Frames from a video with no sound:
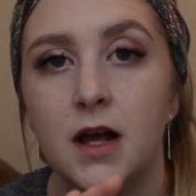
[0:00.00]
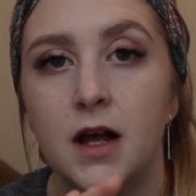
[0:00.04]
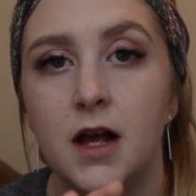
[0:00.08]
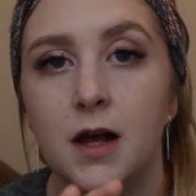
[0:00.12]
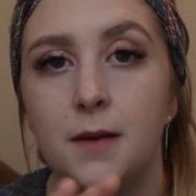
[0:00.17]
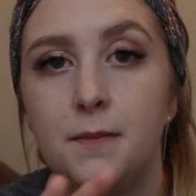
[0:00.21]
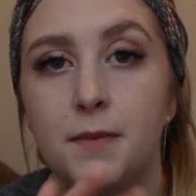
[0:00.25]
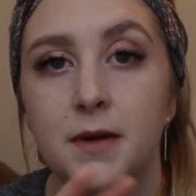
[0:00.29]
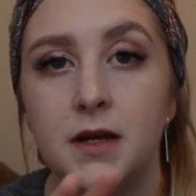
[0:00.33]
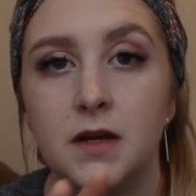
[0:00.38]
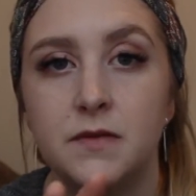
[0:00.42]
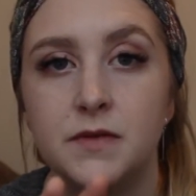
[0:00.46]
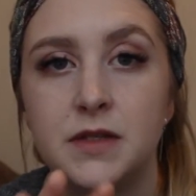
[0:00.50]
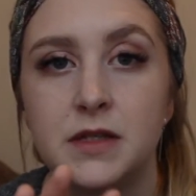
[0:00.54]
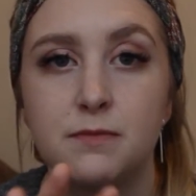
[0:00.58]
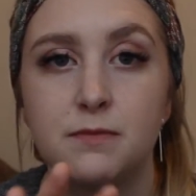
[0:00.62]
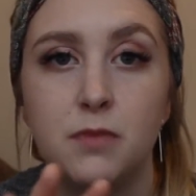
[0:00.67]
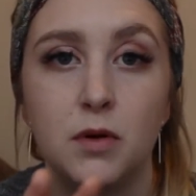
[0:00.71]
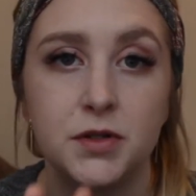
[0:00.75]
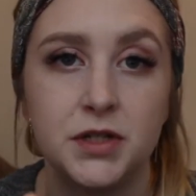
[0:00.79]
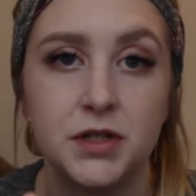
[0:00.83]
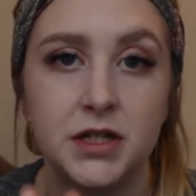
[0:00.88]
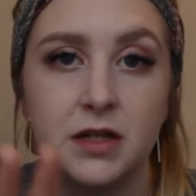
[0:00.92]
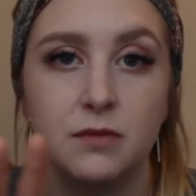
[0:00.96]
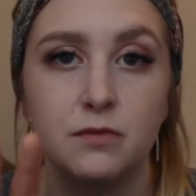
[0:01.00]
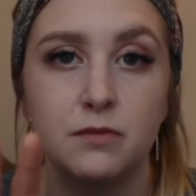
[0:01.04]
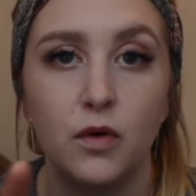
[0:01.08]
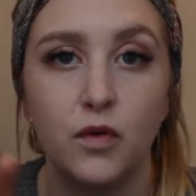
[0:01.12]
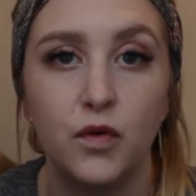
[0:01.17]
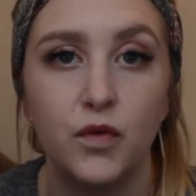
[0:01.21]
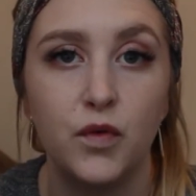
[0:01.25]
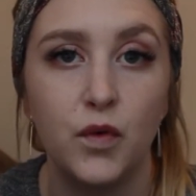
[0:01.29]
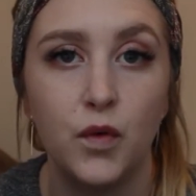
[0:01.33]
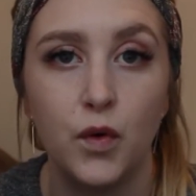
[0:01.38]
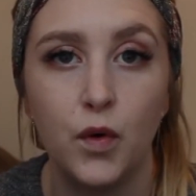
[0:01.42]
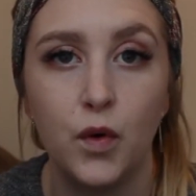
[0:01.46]
a bit of spotting
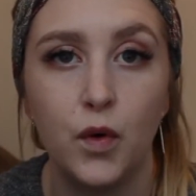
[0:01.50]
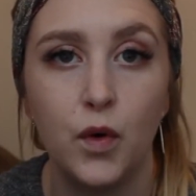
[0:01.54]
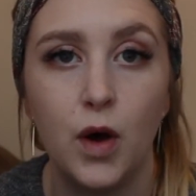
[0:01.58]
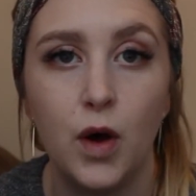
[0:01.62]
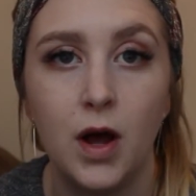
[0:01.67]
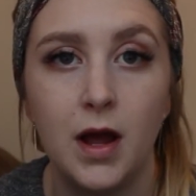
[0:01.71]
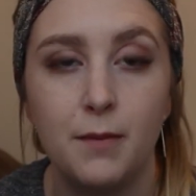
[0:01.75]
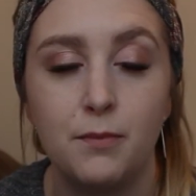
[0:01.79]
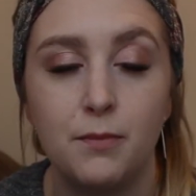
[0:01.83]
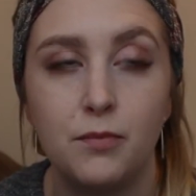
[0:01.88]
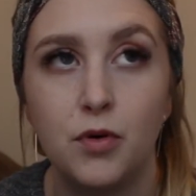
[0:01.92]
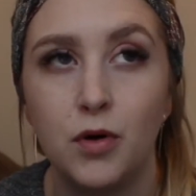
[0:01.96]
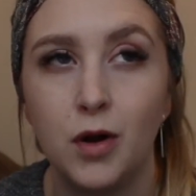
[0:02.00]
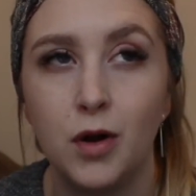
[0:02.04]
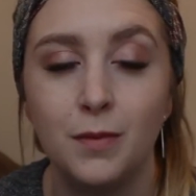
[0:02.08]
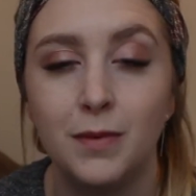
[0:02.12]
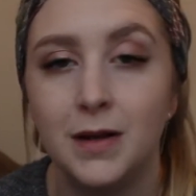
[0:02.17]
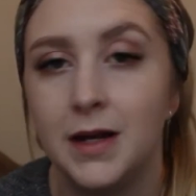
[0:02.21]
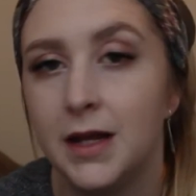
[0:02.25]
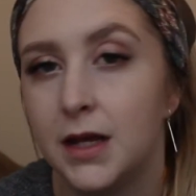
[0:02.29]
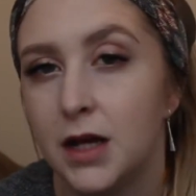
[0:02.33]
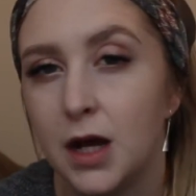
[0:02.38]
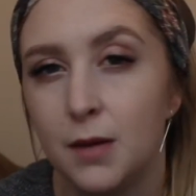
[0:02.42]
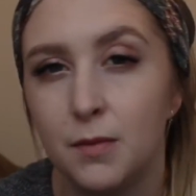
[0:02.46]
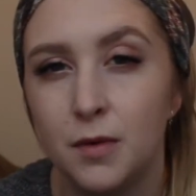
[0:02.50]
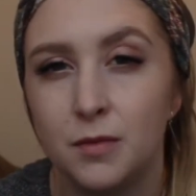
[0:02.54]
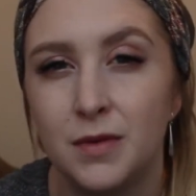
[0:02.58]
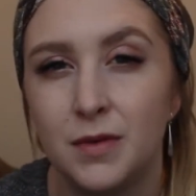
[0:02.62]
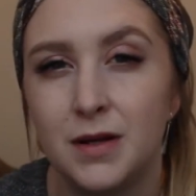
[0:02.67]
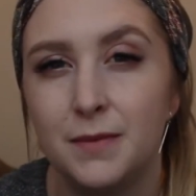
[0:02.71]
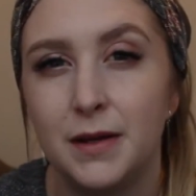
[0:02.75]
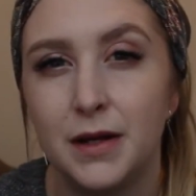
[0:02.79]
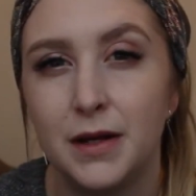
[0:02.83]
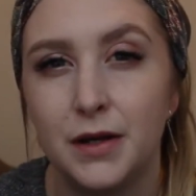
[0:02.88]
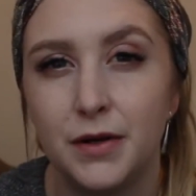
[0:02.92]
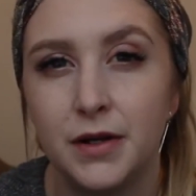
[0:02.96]
before I properly come on my
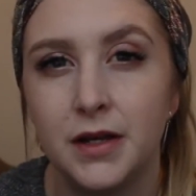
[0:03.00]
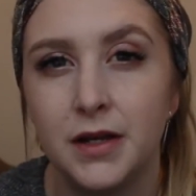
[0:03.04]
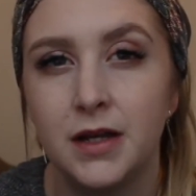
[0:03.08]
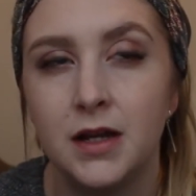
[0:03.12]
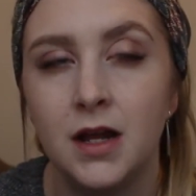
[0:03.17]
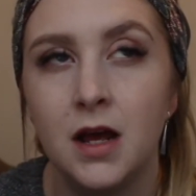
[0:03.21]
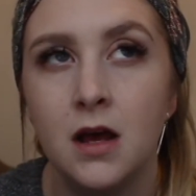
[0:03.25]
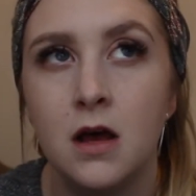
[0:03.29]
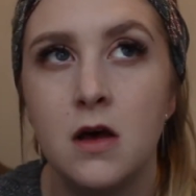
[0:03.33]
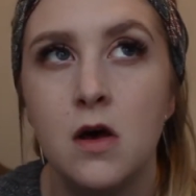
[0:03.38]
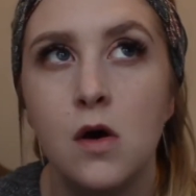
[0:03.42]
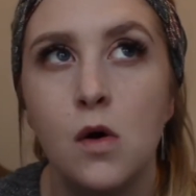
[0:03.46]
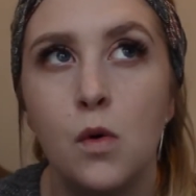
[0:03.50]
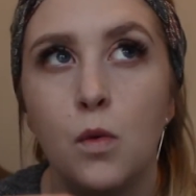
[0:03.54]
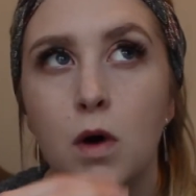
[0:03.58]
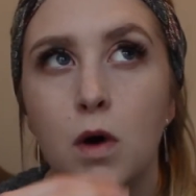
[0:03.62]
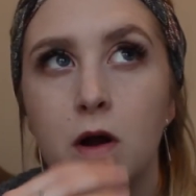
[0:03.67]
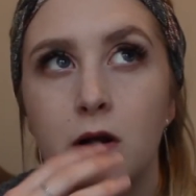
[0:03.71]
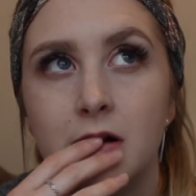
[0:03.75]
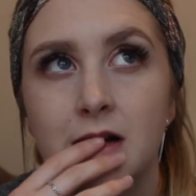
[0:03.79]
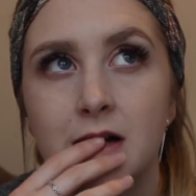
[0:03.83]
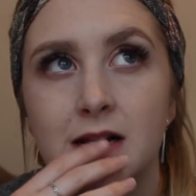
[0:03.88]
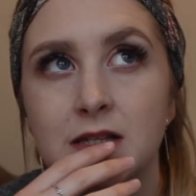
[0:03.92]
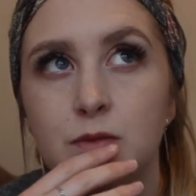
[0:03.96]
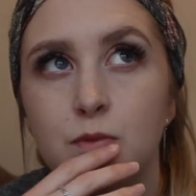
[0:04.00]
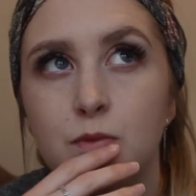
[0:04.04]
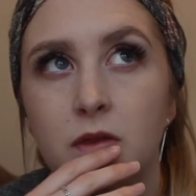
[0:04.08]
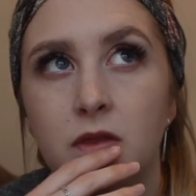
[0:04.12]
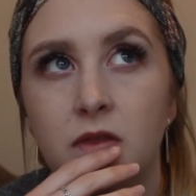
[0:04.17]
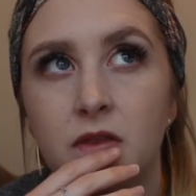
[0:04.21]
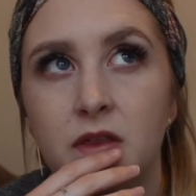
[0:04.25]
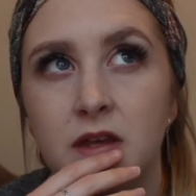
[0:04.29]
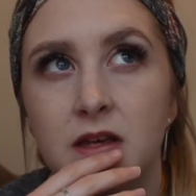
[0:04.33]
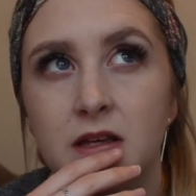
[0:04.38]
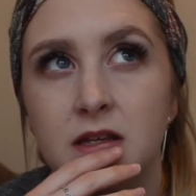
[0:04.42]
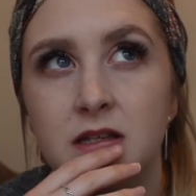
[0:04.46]
period, whereas
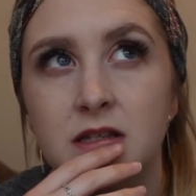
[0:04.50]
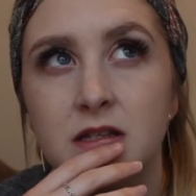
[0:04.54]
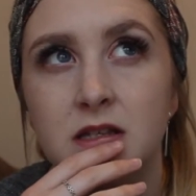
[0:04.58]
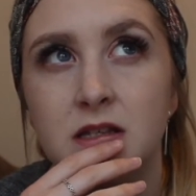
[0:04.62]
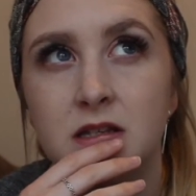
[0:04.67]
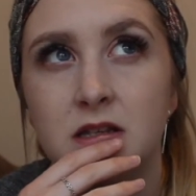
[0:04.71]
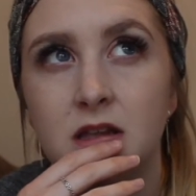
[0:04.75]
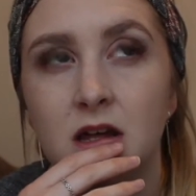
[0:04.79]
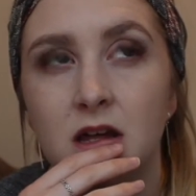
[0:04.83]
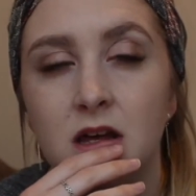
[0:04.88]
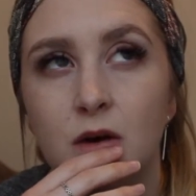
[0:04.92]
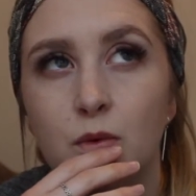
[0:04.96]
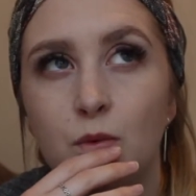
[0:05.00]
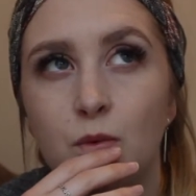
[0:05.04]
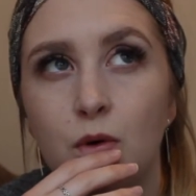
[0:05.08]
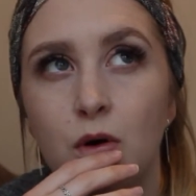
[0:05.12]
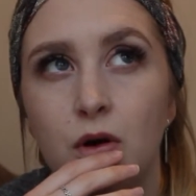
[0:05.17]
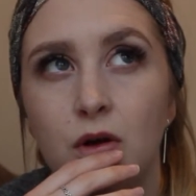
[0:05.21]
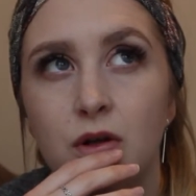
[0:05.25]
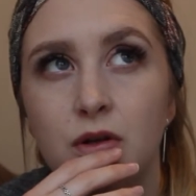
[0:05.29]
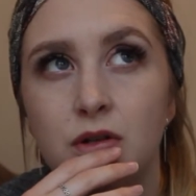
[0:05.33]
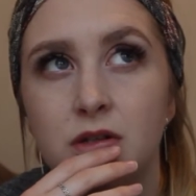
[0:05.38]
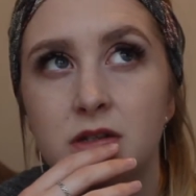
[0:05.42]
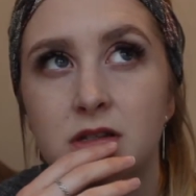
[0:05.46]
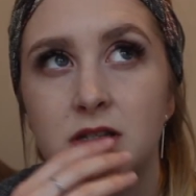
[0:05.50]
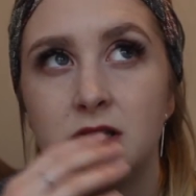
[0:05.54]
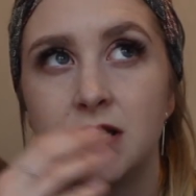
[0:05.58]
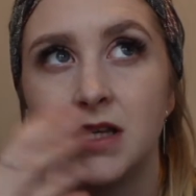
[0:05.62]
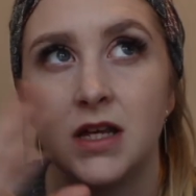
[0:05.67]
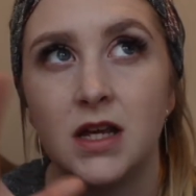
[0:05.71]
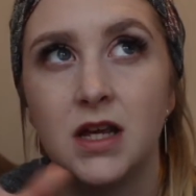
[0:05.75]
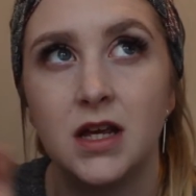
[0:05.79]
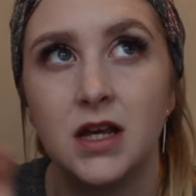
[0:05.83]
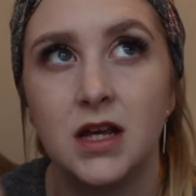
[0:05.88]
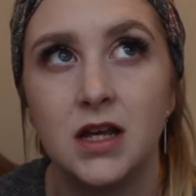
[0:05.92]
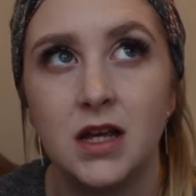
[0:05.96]
with this, it
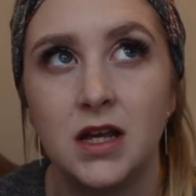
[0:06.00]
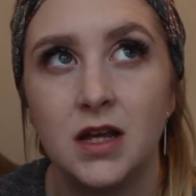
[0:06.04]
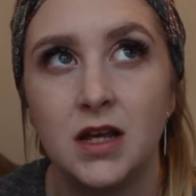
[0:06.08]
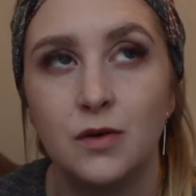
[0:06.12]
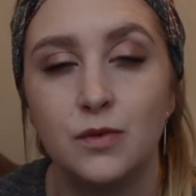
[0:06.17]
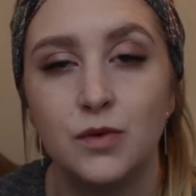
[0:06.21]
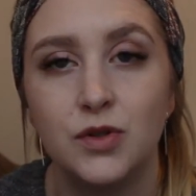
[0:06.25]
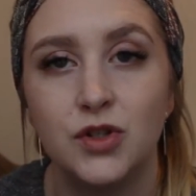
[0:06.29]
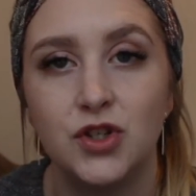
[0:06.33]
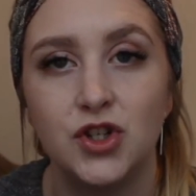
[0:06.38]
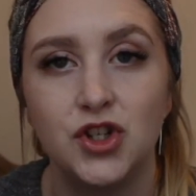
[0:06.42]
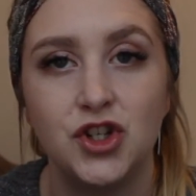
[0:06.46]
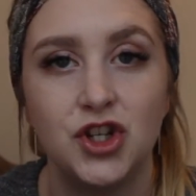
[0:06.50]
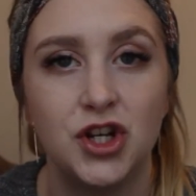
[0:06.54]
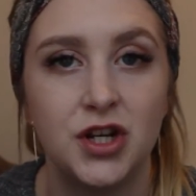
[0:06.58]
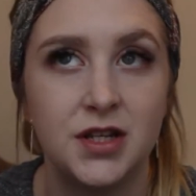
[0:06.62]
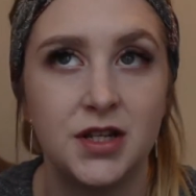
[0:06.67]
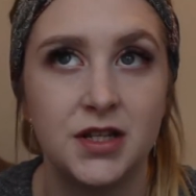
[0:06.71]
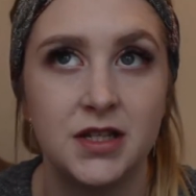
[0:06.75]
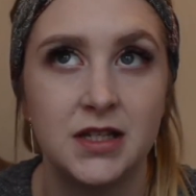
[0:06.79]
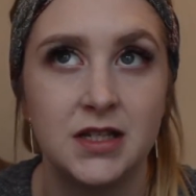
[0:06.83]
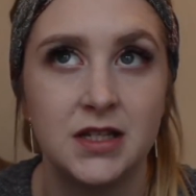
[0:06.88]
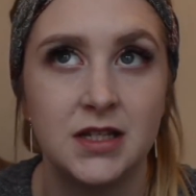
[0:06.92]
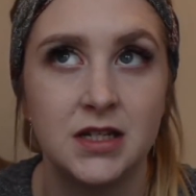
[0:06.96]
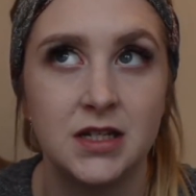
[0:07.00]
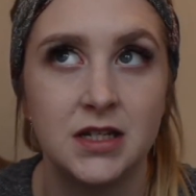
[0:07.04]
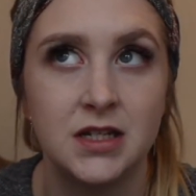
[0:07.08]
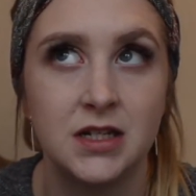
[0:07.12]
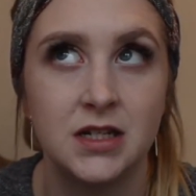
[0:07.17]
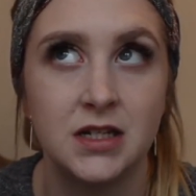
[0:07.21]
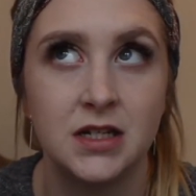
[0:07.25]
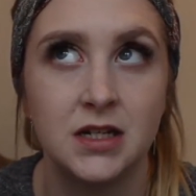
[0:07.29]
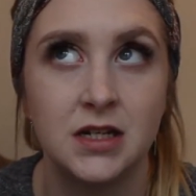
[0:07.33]
was just